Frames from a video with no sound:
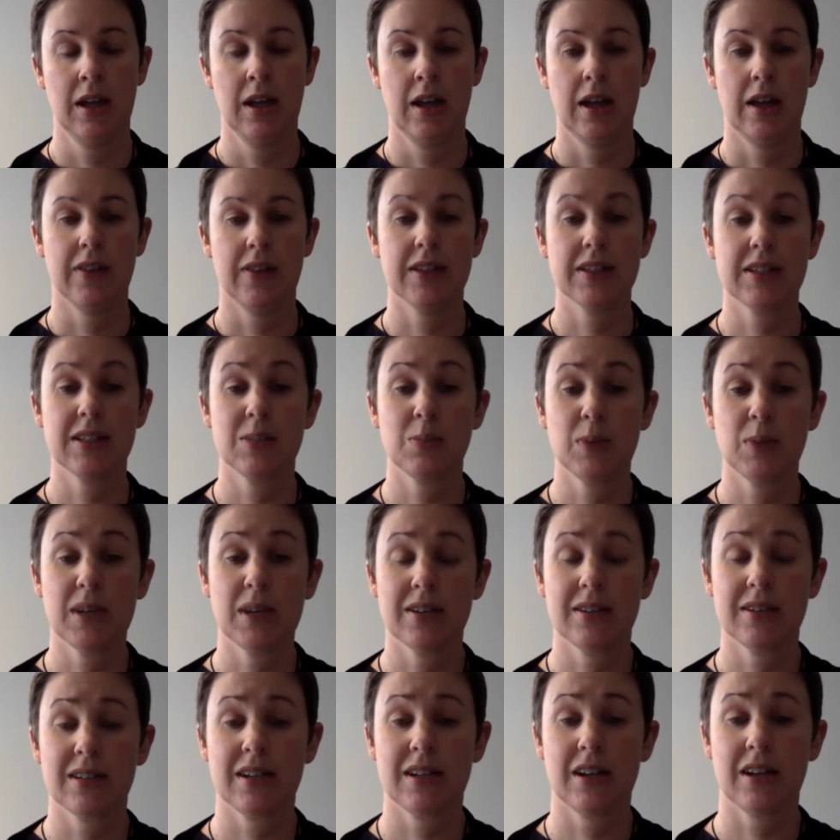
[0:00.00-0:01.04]
And this is
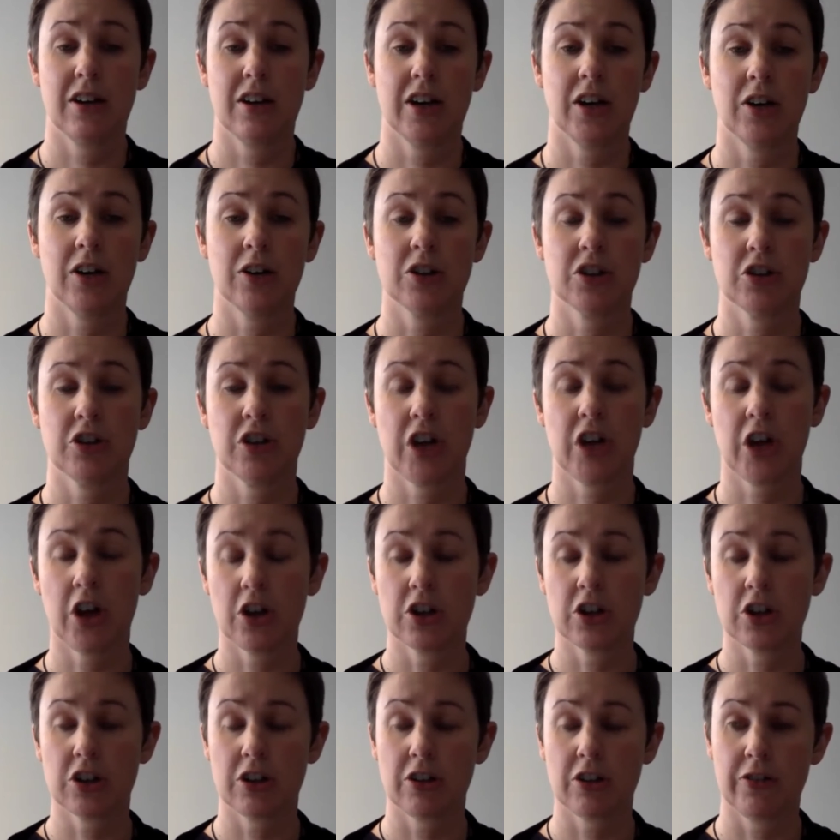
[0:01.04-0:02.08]
because in our culture and conduct